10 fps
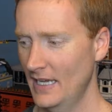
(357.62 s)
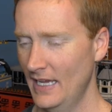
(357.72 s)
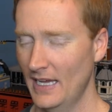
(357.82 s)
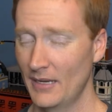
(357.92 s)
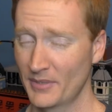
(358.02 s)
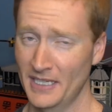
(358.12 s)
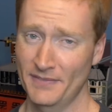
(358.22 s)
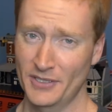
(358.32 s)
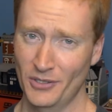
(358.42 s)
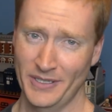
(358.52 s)
I'm going to have
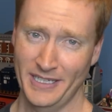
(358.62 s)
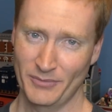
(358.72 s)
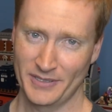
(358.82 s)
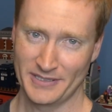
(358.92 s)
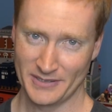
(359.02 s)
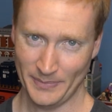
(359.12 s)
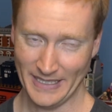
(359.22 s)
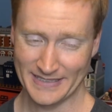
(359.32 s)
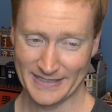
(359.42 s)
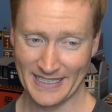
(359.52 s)
to go again with the
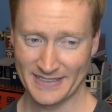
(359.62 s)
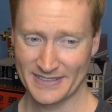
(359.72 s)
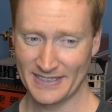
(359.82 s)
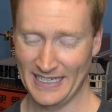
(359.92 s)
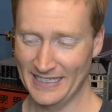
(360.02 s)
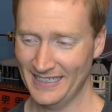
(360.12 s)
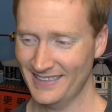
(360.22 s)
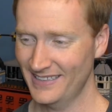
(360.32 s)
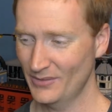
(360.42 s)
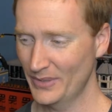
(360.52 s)
space sets, and
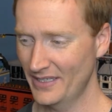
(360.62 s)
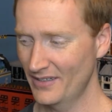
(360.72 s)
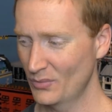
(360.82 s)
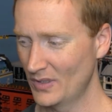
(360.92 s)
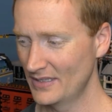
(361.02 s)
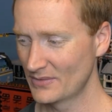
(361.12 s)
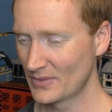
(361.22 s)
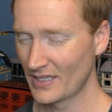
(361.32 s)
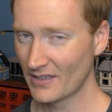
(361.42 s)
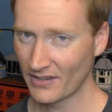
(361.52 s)
not the weird ones
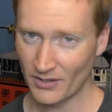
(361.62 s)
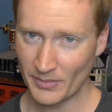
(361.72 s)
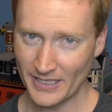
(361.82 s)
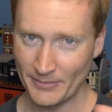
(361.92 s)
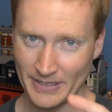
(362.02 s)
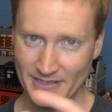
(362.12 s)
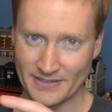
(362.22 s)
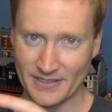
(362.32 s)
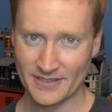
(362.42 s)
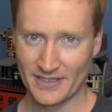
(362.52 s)
with all the little bitty
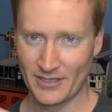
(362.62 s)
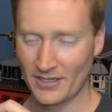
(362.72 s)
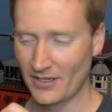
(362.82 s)
pieces that are